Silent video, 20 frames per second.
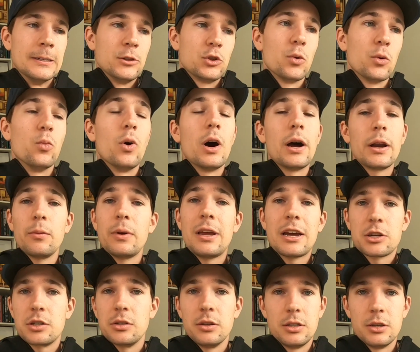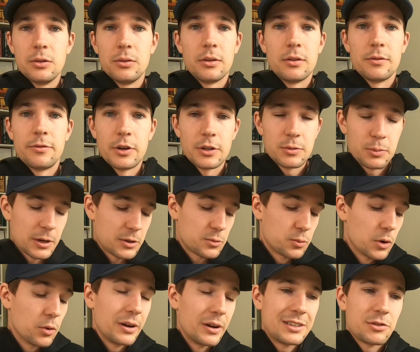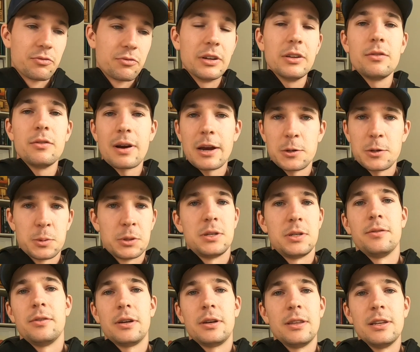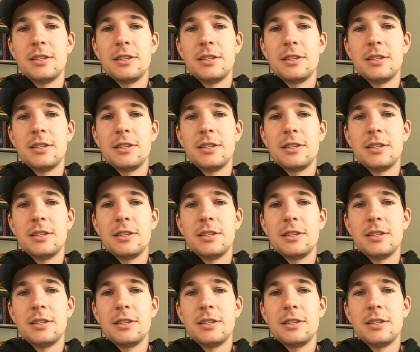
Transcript: So why do we actually do it in the first place? Well, it's really race specific.